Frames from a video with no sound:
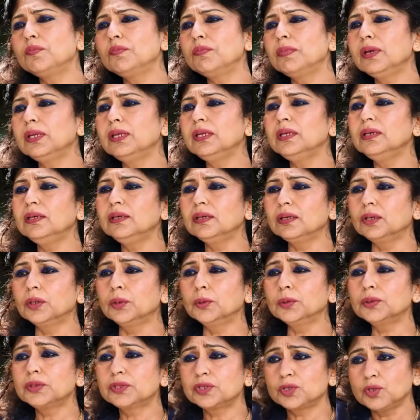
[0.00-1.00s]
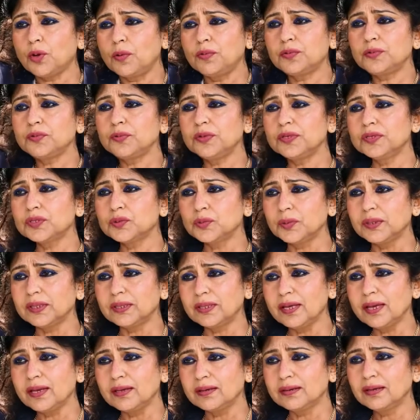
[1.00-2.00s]
many good softwares were
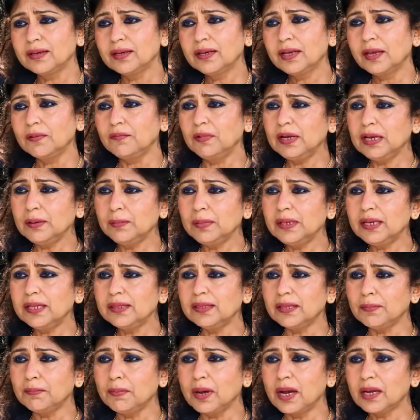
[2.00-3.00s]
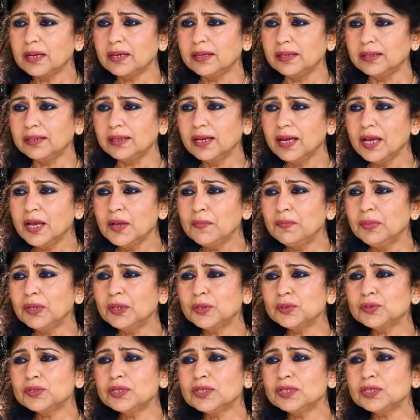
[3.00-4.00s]
there available in the market,
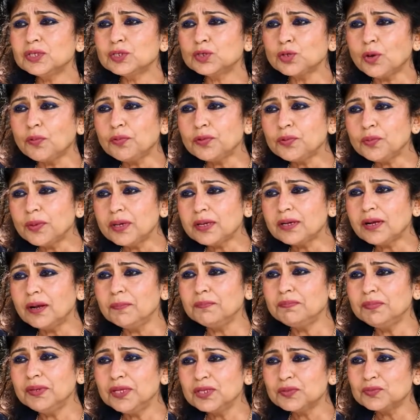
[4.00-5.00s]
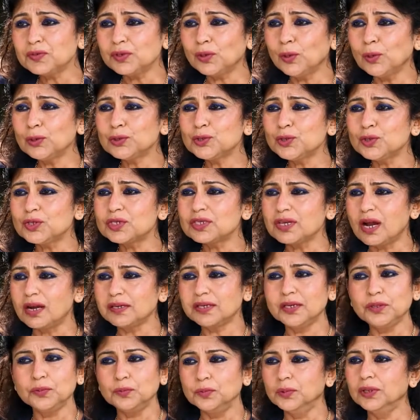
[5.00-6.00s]
because then the software companies were also
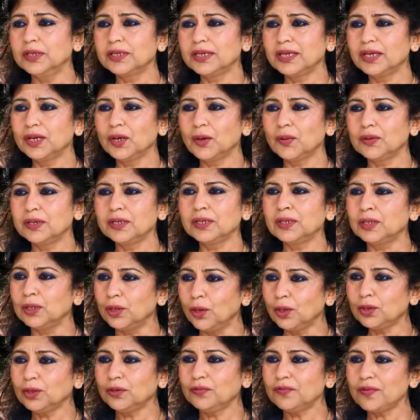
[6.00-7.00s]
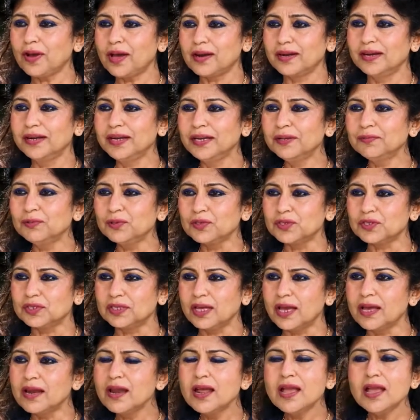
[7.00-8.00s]
started working on it. A lot of R&D was
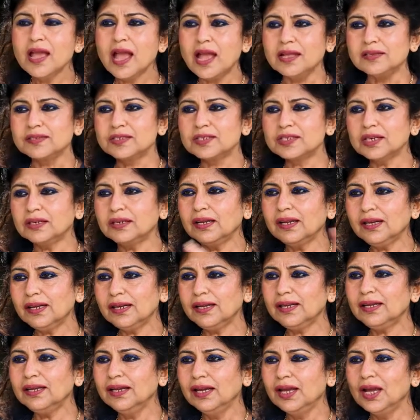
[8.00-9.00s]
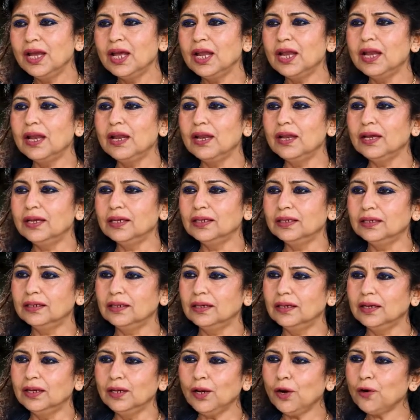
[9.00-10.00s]
there, and suddenly a
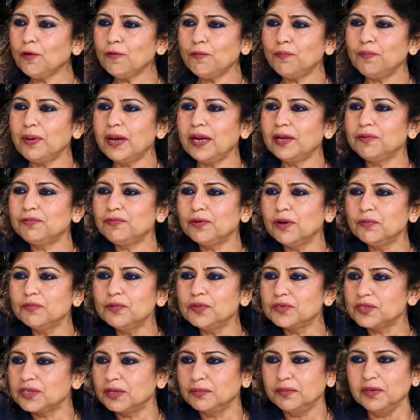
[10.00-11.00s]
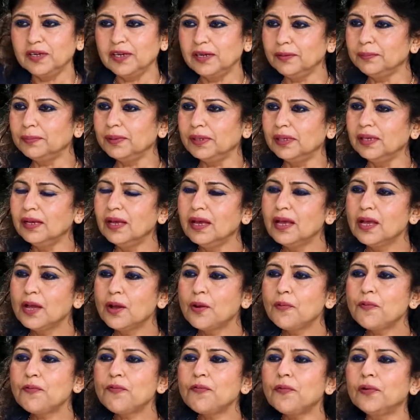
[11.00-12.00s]
lot of platform was available
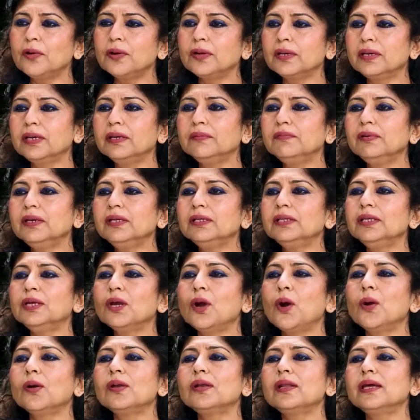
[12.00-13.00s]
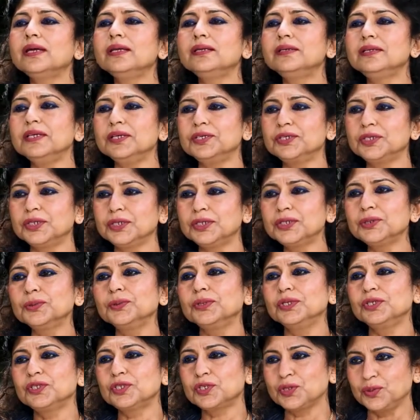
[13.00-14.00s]
for giving the online teaching
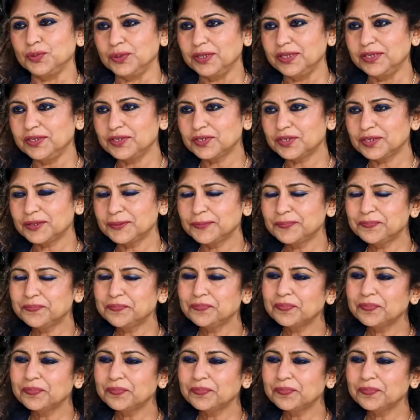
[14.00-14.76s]
to the students.